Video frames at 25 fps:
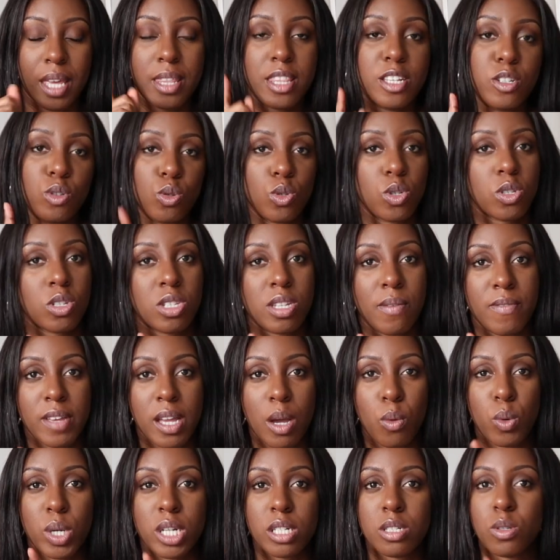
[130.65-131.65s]
There's also something
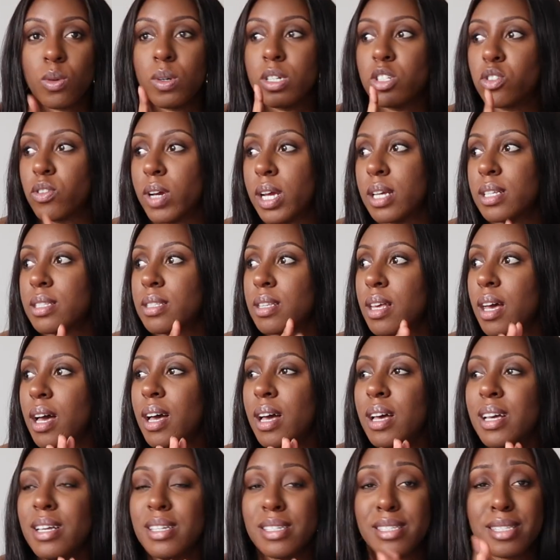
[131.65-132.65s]
I wanted to address.
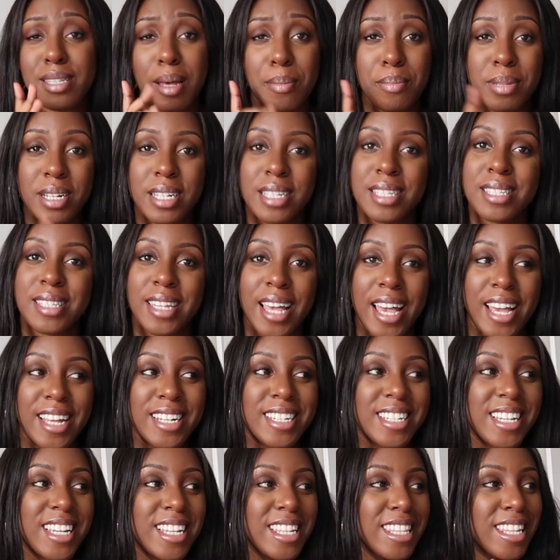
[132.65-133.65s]
Somebody
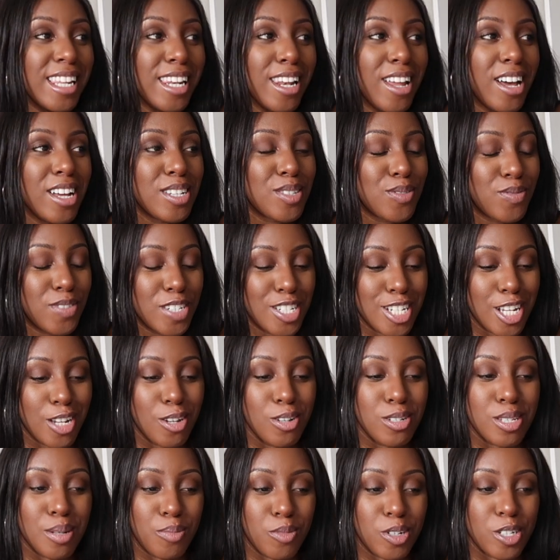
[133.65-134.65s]
said in the last
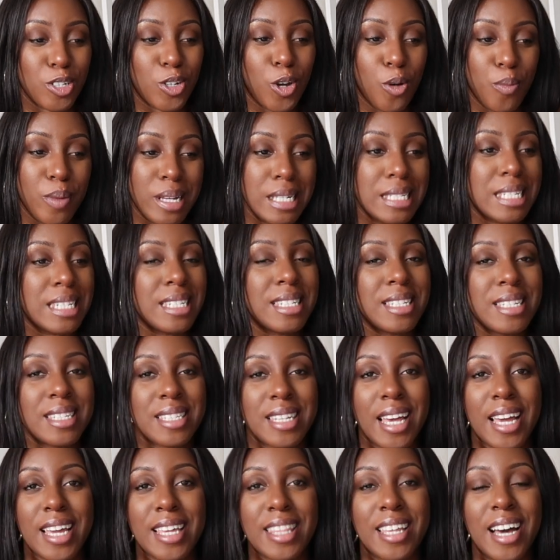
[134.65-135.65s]
video, someone commented to
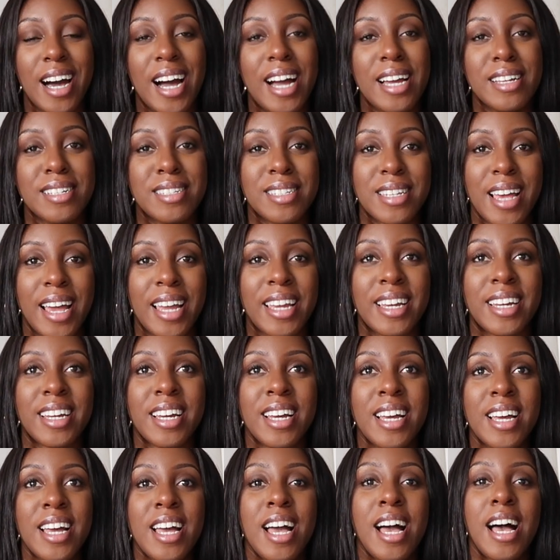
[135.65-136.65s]
say that I
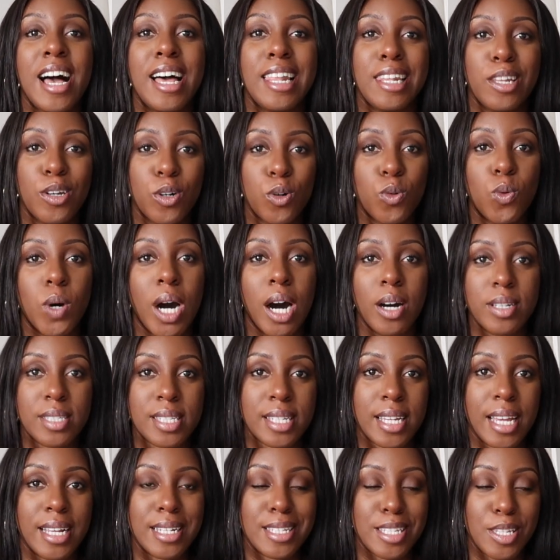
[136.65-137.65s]
take a little while
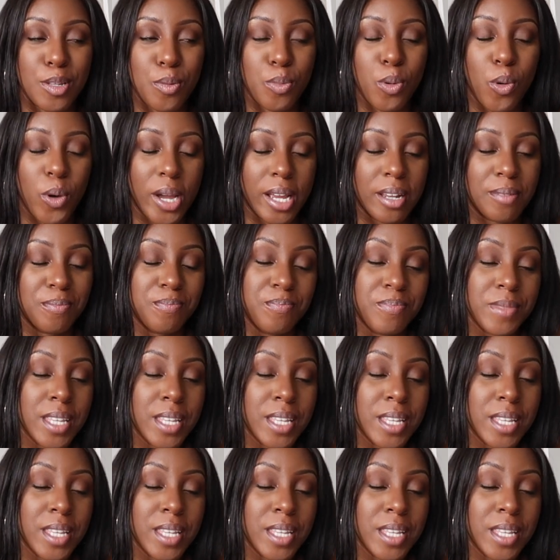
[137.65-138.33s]
to get to the point.